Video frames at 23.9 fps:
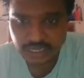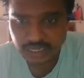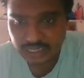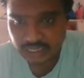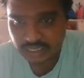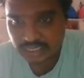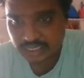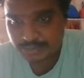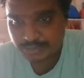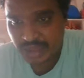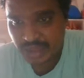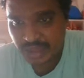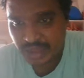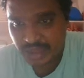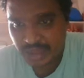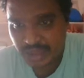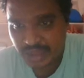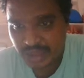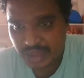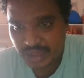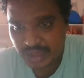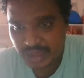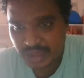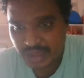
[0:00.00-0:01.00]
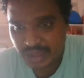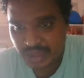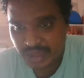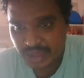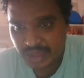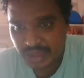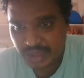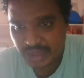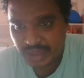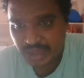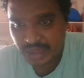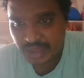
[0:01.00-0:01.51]
Okay, whatever the
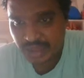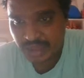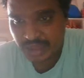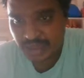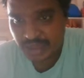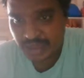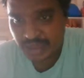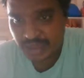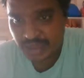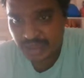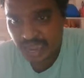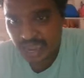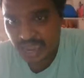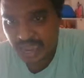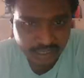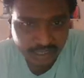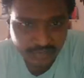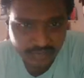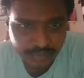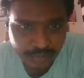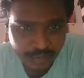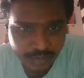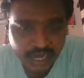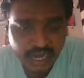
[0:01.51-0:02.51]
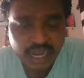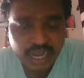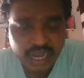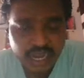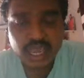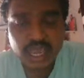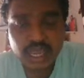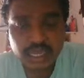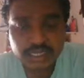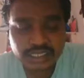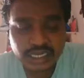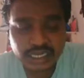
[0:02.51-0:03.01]
bacteria which
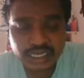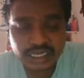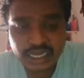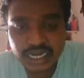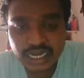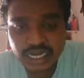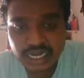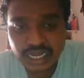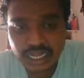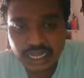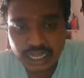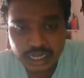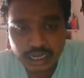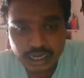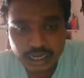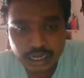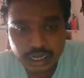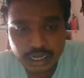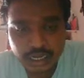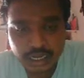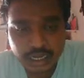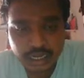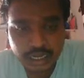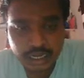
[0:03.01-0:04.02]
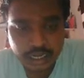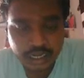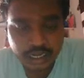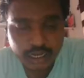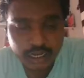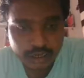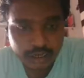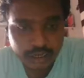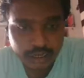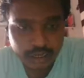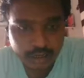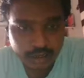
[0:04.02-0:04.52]
comes under this, that will be
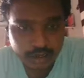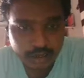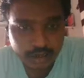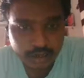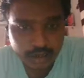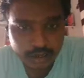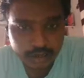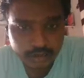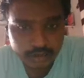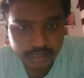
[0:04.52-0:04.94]
settled.